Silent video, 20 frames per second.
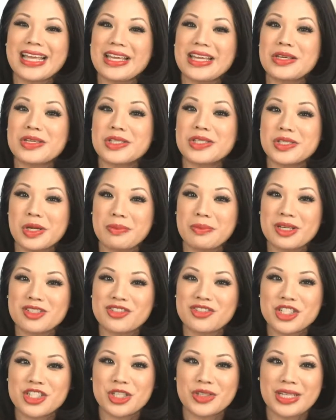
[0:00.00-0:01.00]
thank you so
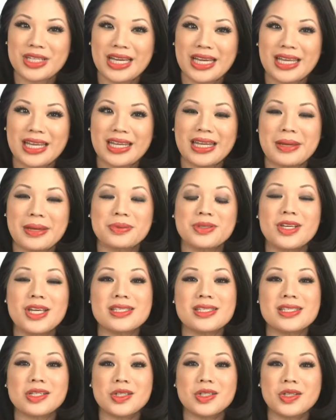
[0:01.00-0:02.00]
much for tuning in, and
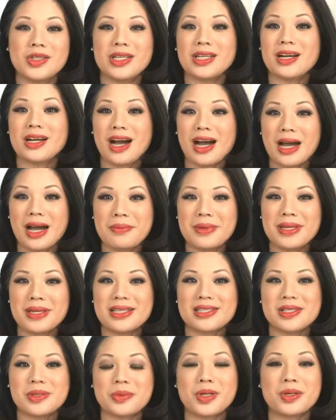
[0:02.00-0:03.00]
please include in
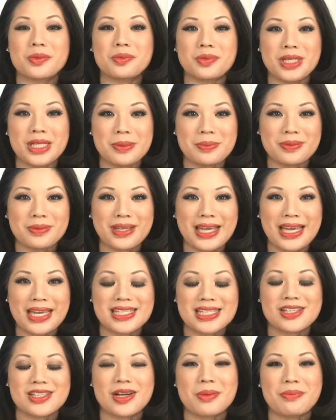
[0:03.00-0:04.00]
comments the word
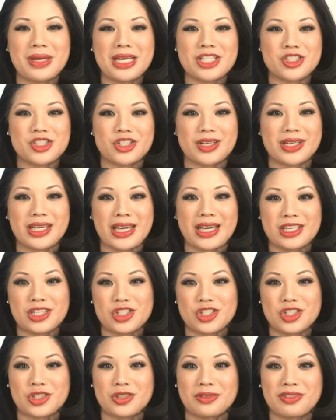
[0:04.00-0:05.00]
replay, so I'll make sure to
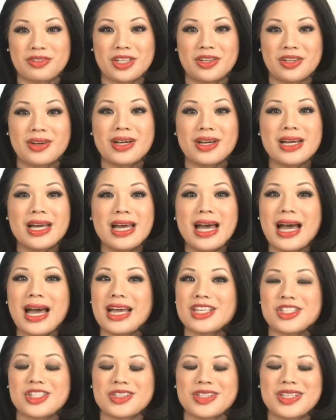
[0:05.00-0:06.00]
catch your view.
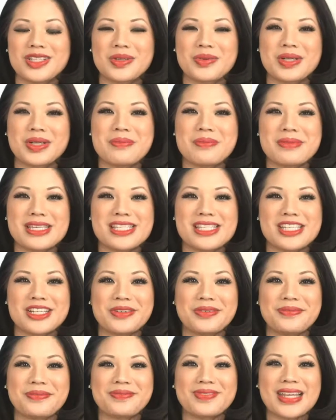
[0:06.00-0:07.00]
I certainly don't want to miss
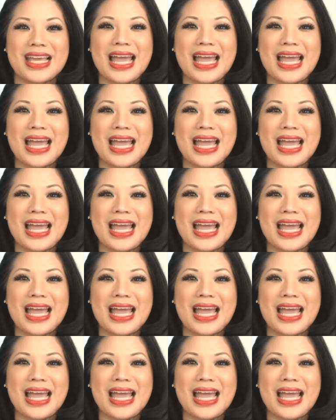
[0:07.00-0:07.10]
you.